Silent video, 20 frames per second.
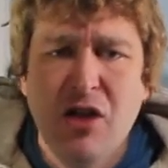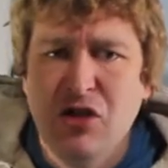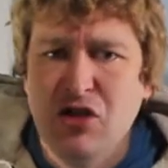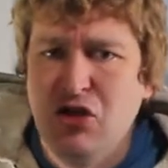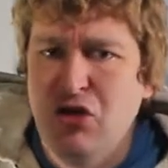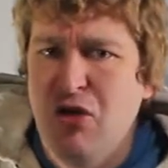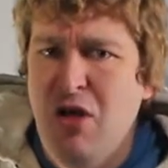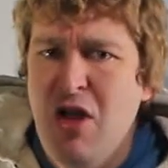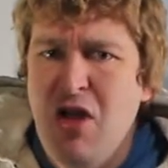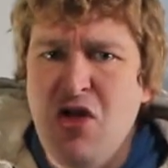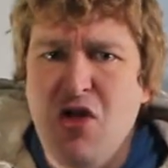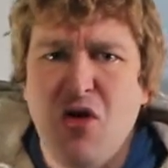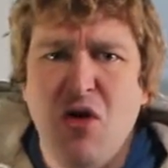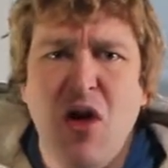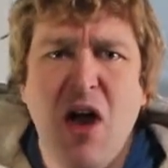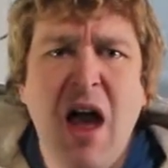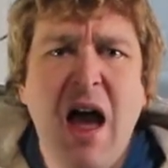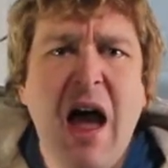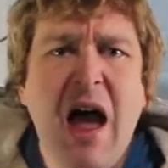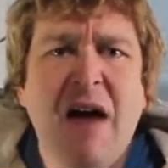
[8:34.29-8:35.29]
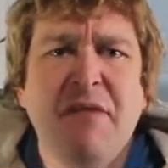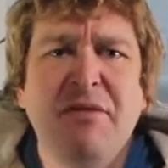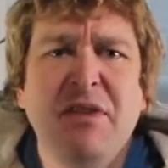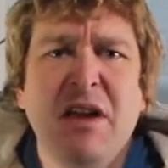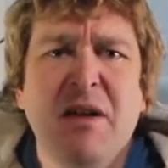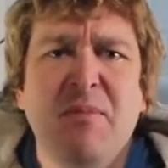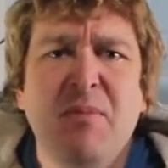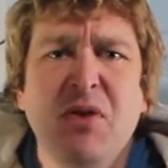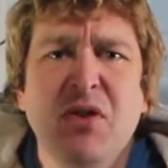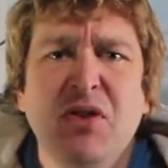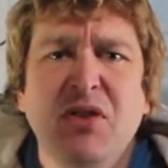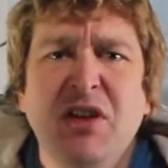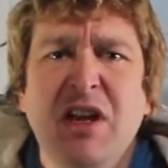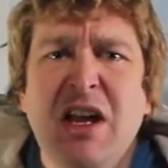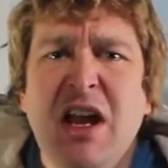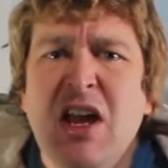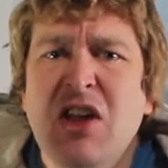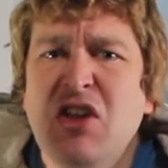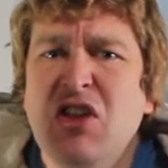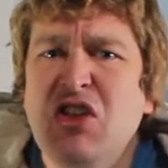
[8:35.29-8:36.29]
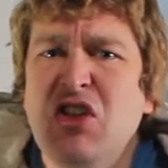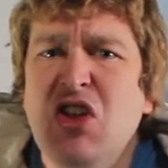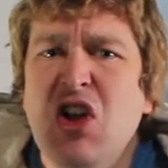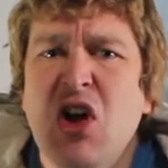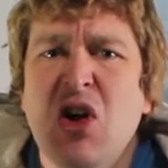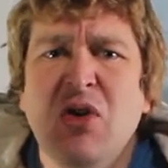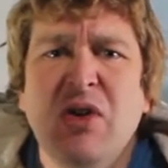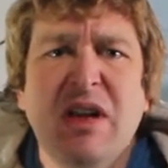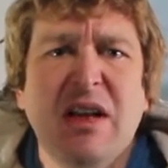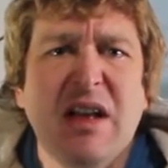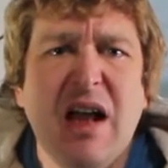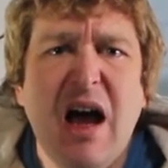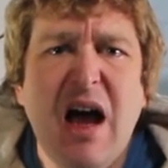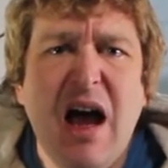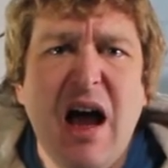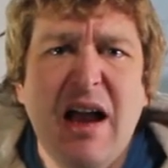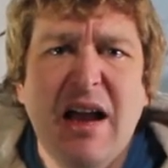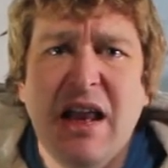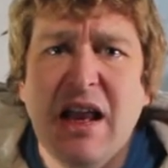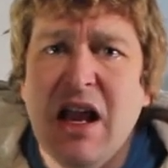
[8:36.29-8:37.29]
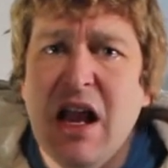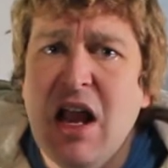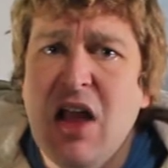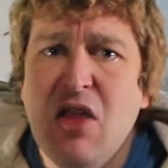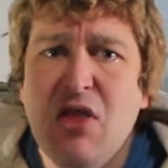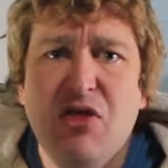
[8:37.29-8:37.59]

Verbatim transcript: You have the ability that you don't need to hide it.